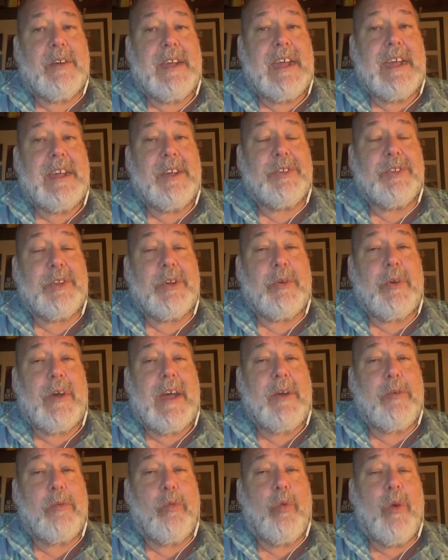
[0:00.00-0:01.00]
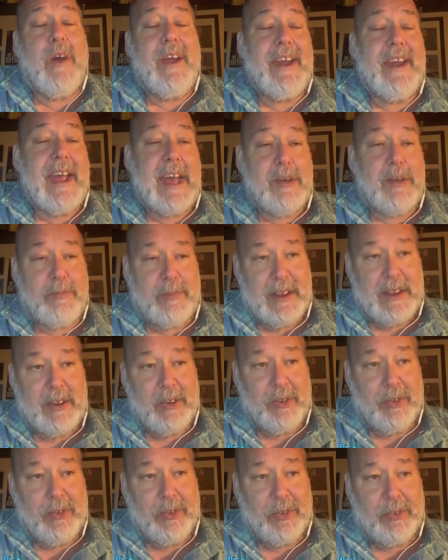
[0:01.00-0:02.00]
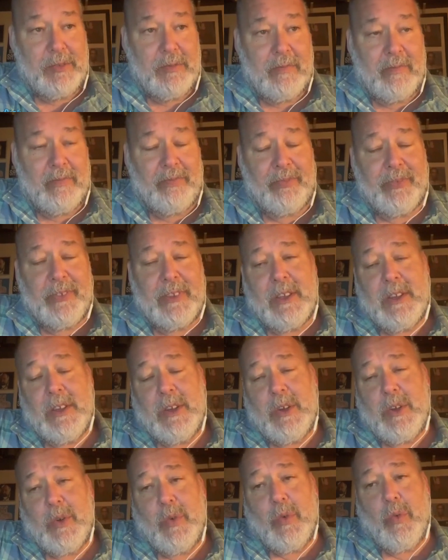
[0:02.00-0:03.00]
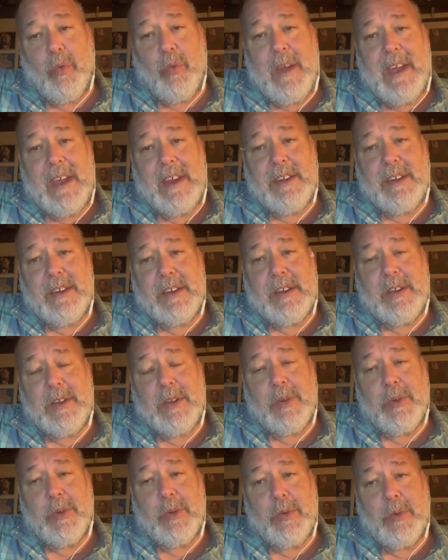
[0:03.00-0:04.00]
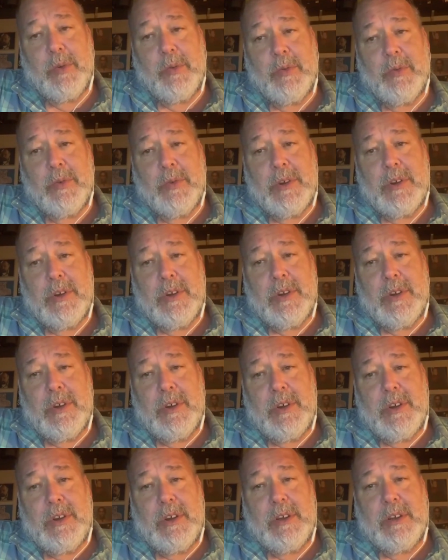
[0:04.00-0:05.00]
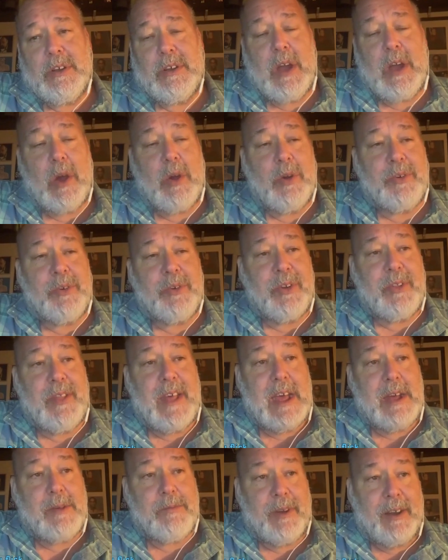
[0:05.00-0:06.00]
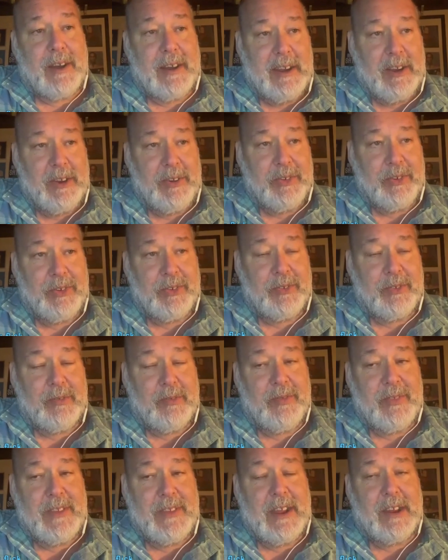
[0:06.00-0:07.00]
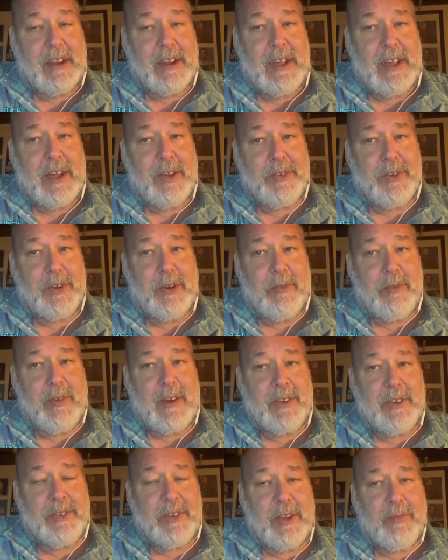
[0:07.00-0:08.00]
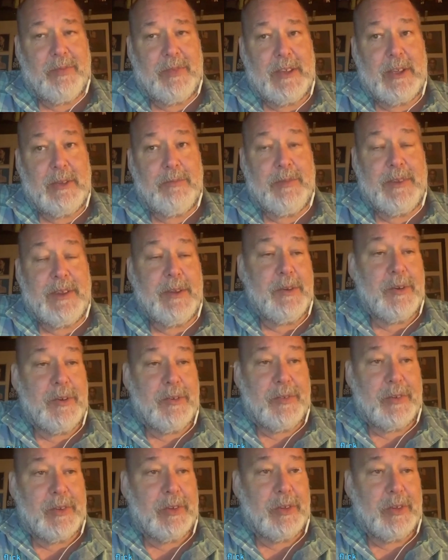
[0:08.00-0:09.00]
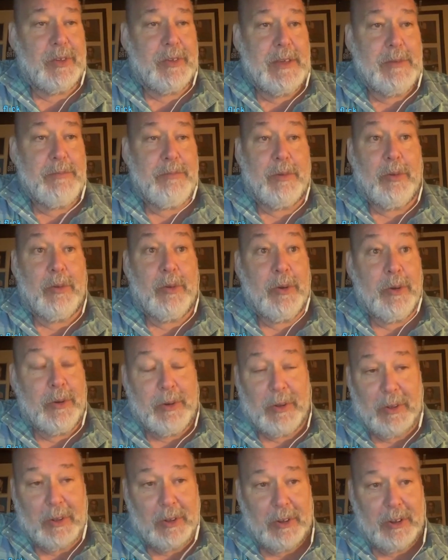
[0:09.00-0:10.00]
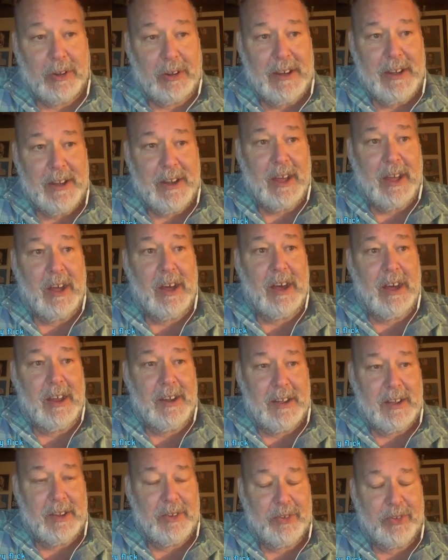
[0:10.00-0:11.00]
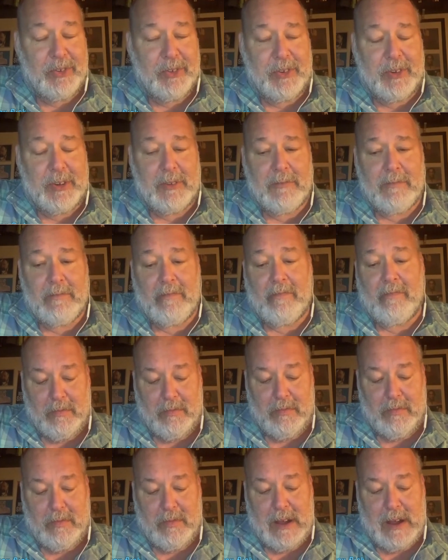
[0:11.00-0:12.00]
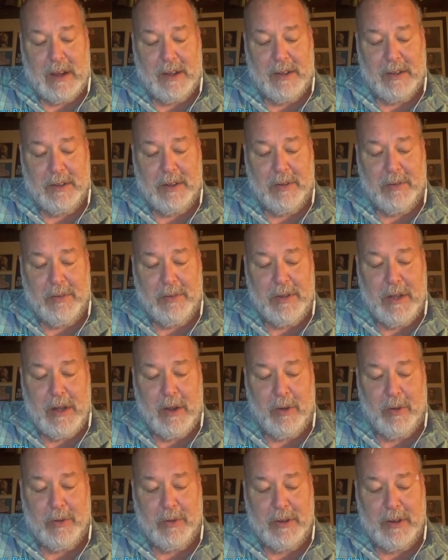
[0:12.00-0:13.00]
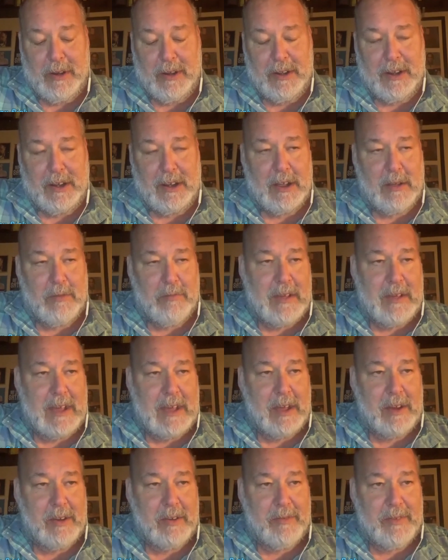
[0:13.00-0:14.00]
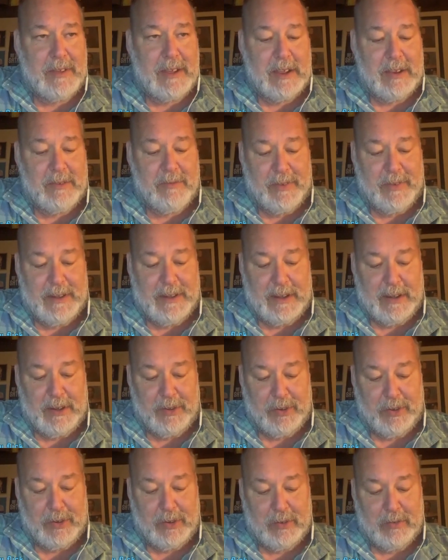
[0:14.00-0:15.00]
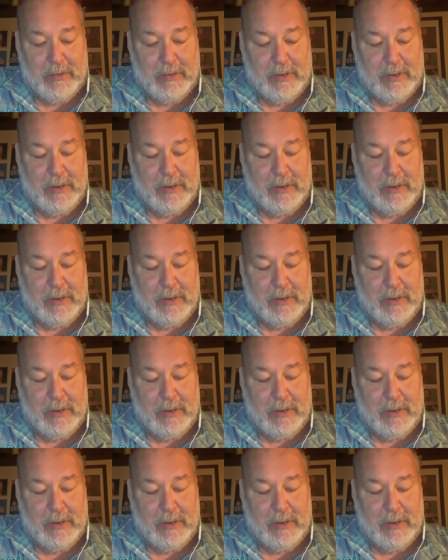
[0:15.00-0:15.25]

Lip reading: okay, so what happens when you go to that place that allows you to write something beautiful and brutal and honest? How do you know you're going to come out of it and finish,